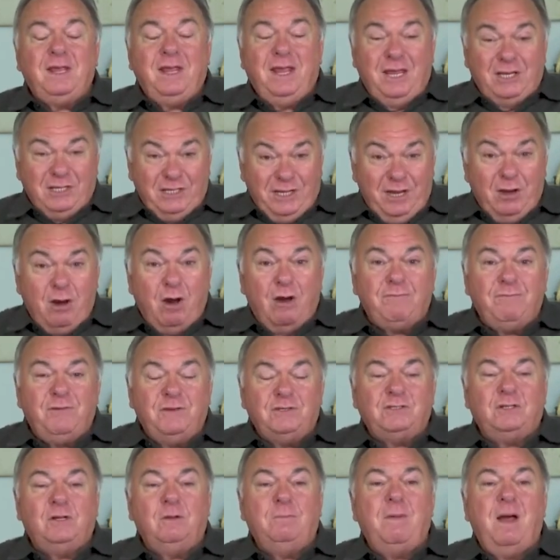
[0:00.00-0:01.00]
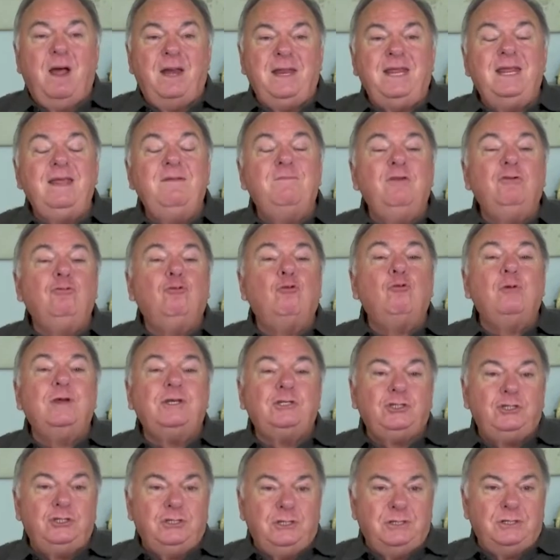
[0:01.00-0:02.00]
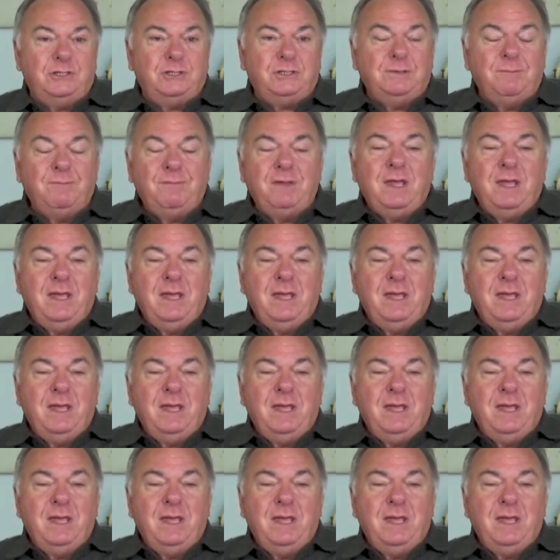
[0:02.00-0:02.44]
in our physical body, even Christians.